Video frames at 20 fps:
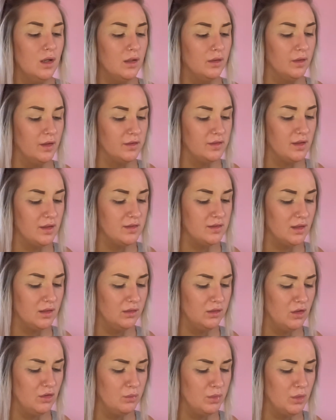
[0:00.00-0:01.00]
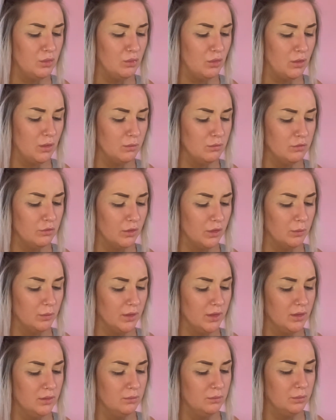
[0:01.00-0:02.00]
This is a little bit warm for
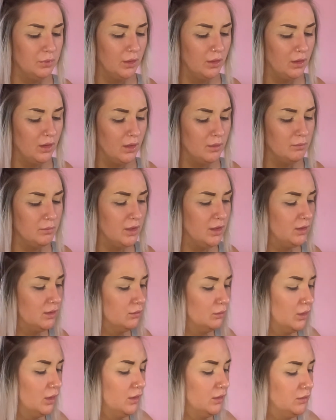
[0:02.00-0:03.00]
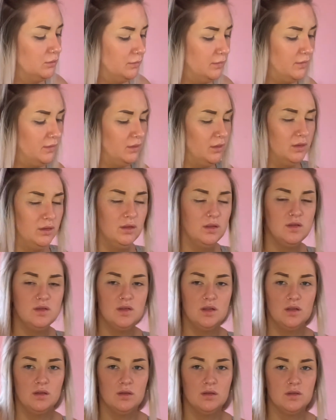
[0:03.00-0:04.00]
me, but I make it work with like
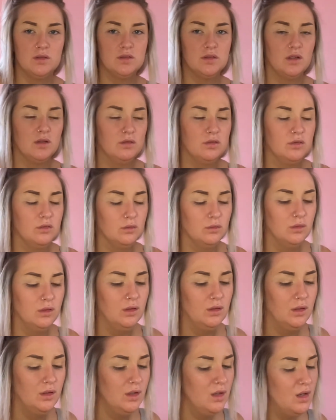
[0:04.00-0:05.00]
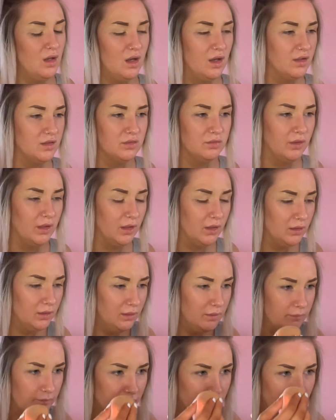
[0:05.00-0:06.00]
concealer and stuff, so it's fine.